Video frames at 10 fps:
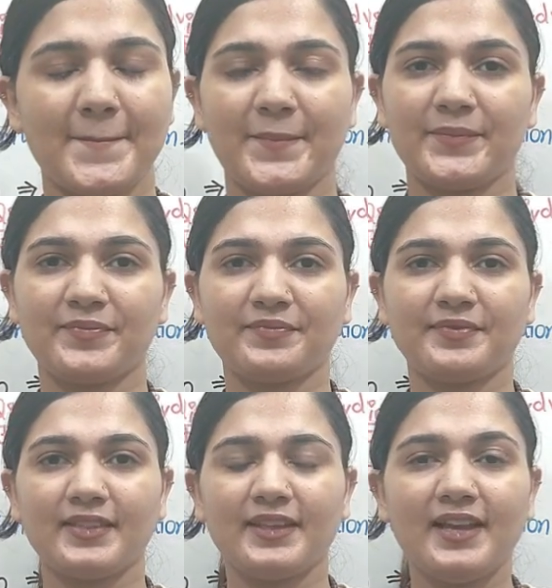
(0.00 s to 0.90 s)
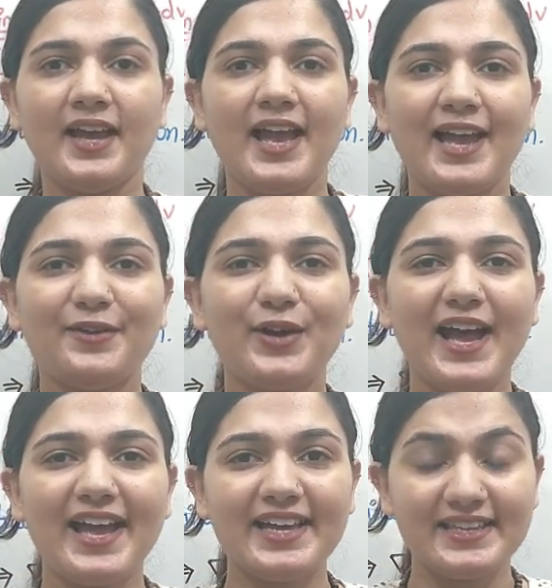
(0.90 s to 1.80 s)
okay so this is how you
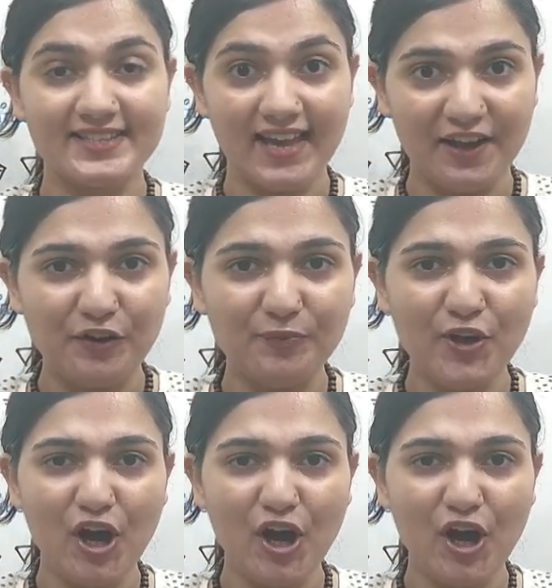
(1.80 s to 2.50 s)
can get the perfect